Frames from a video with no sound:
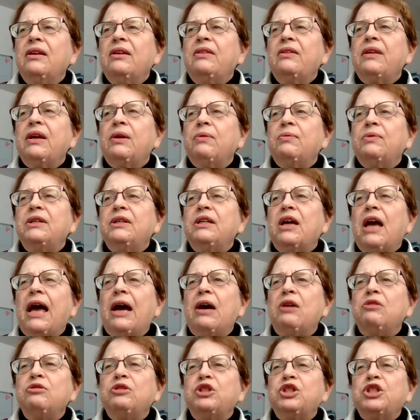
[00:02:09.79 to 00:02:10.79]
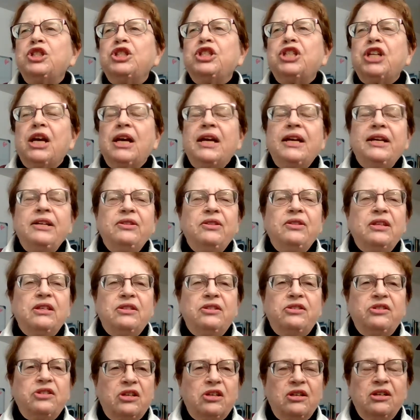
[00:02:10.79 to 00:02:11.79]
that would outshine the
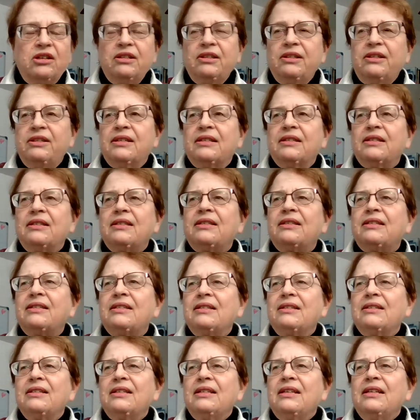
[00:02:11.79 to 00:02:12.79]
darkness